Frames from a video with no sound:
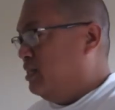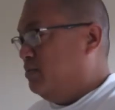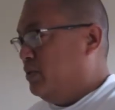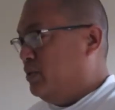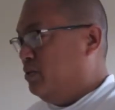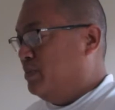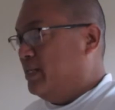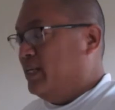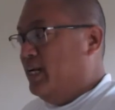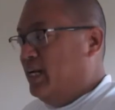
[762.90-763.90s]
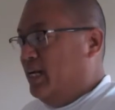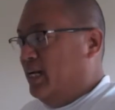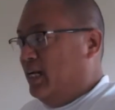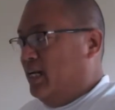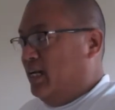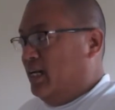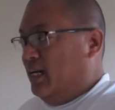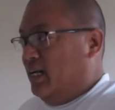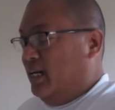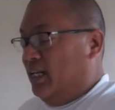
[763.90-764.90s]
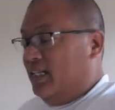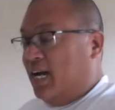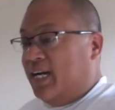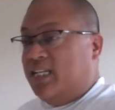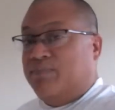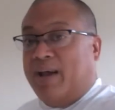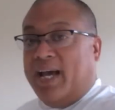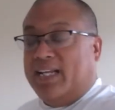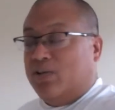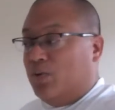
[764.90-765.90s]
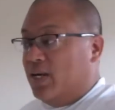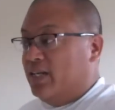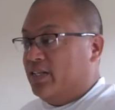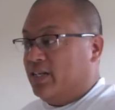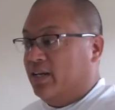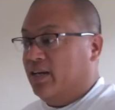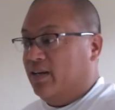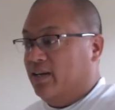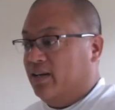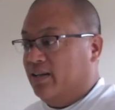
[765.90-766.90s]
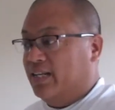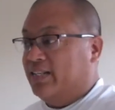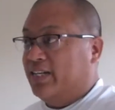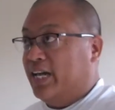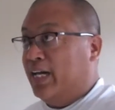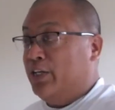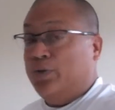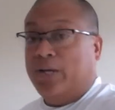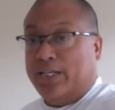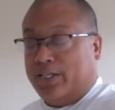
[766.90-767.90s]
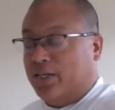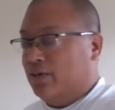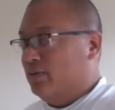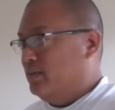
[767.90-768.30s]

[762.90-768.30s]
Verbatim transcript: ton more to do, but not as bad as it was, let's say, two days ago.